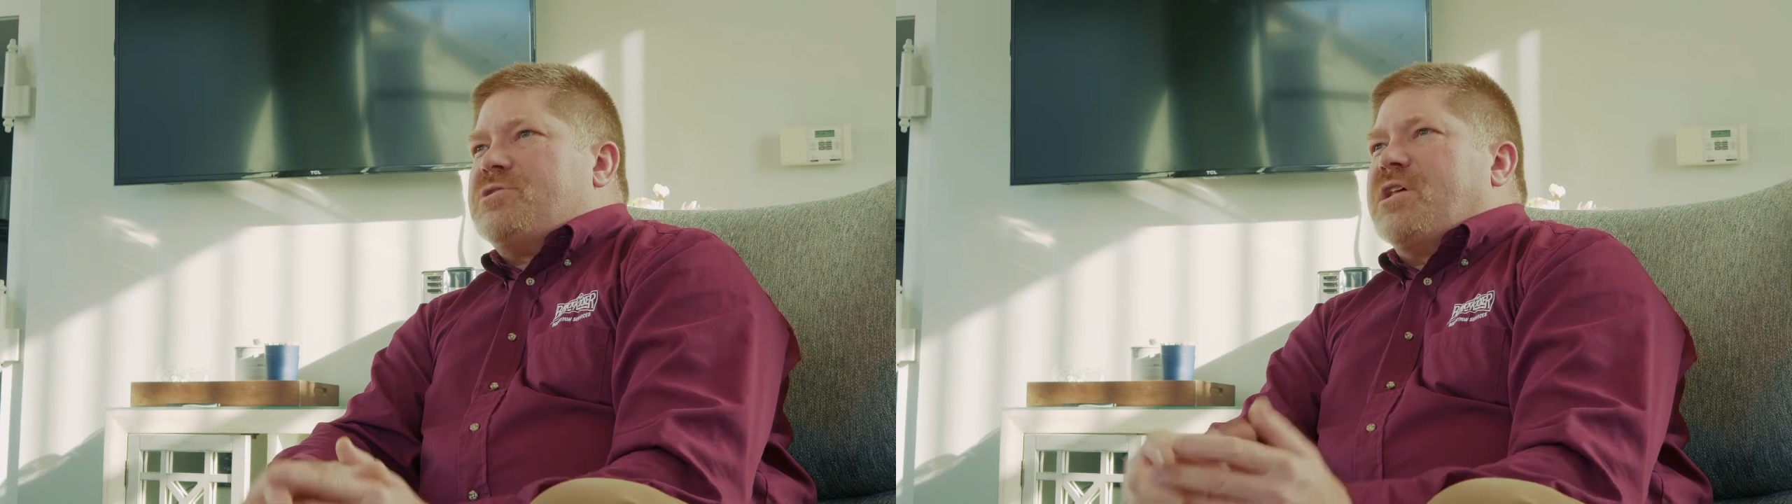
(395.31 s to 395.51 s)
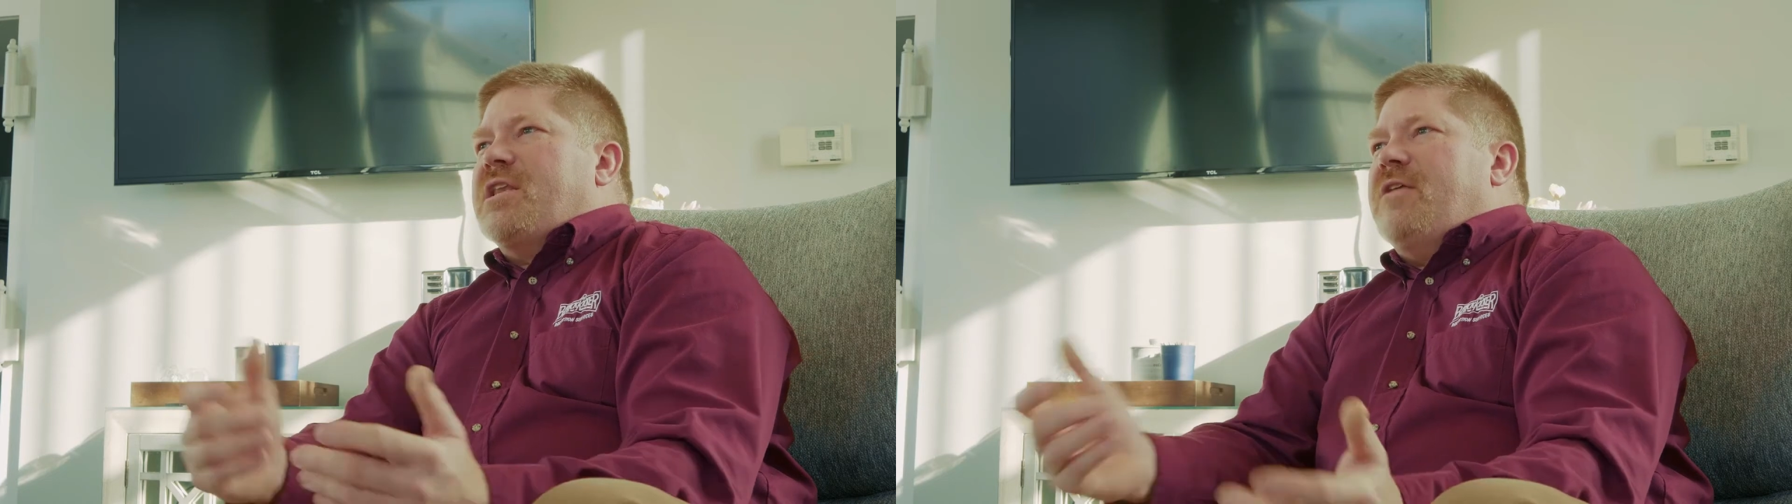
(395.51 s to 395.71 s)

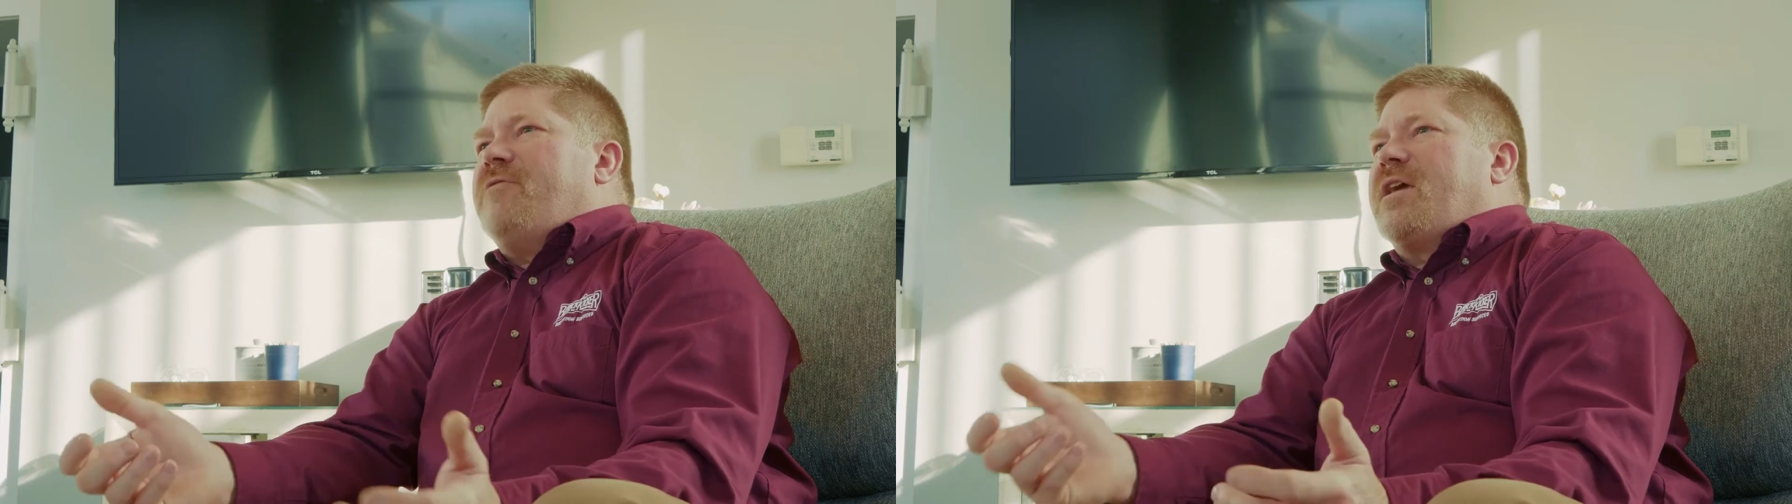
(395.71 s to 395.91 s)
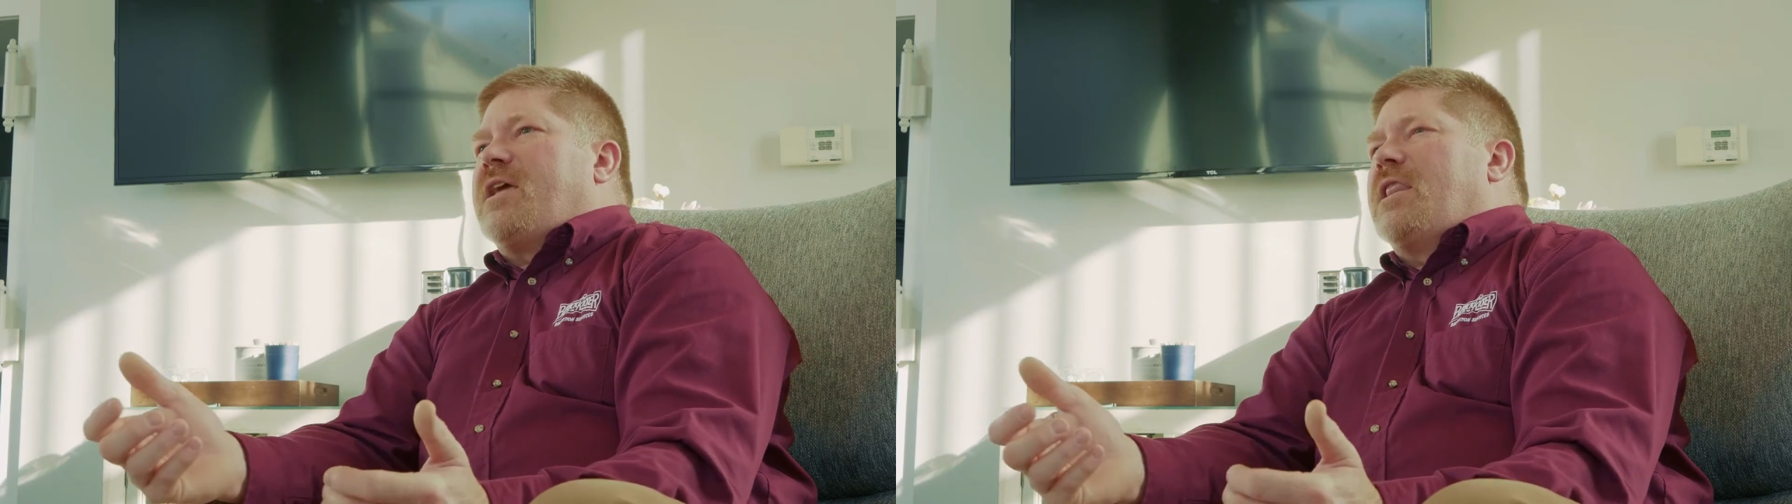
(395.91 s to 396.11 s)

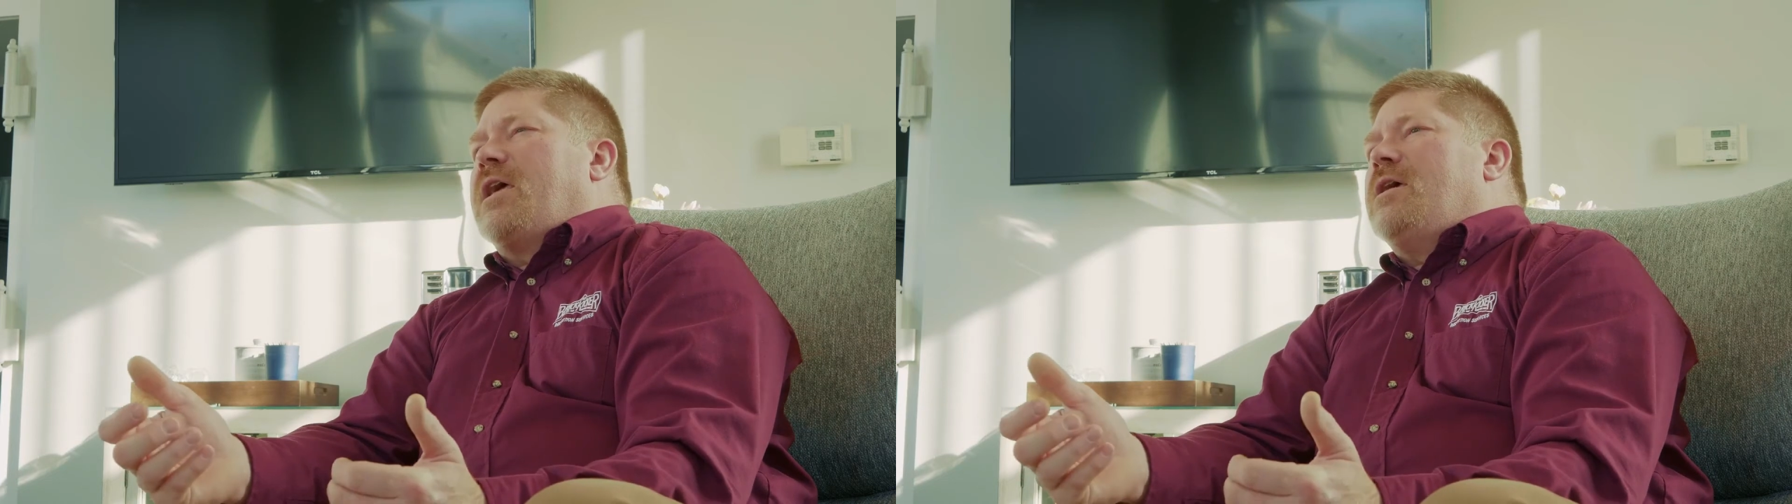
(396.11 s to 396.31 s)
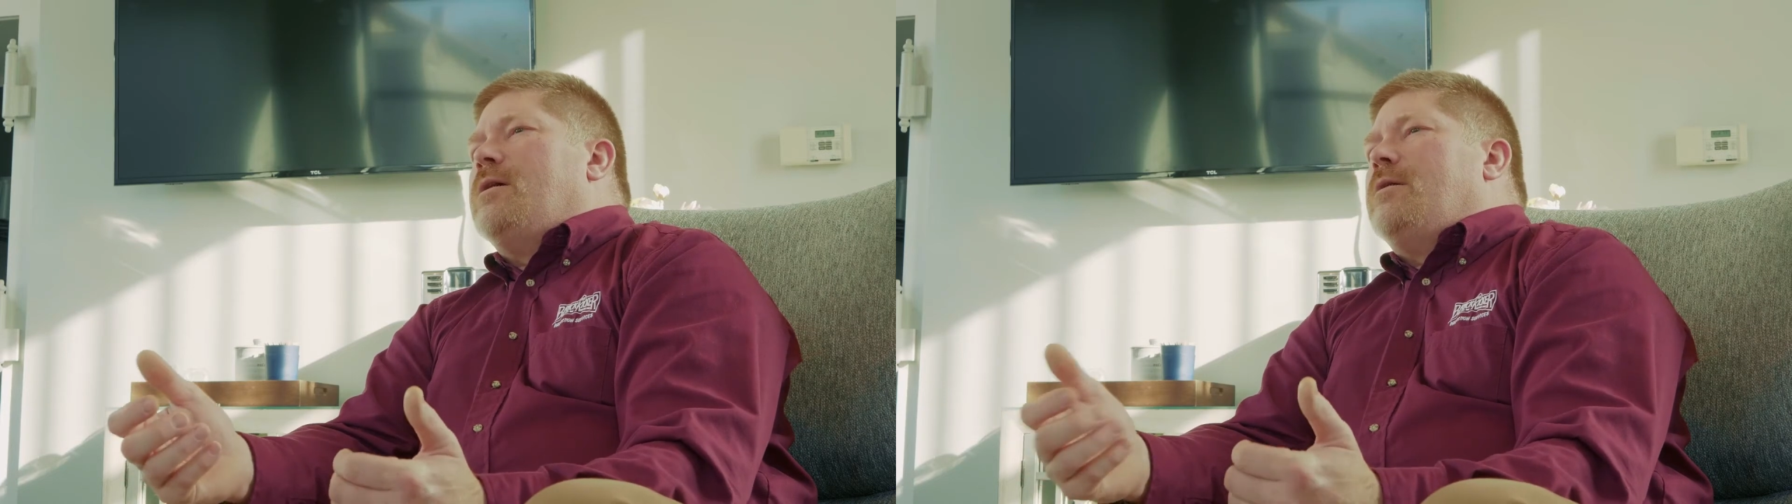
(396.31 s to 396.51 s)

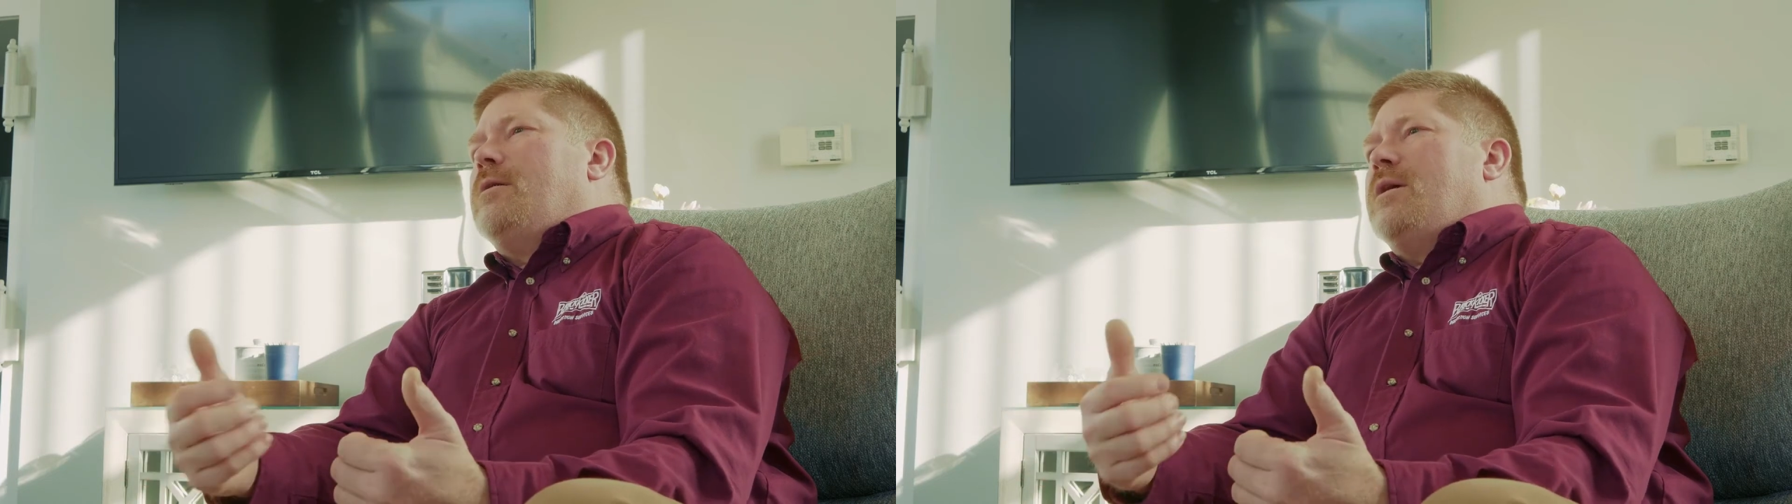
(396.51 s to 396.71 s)
significantly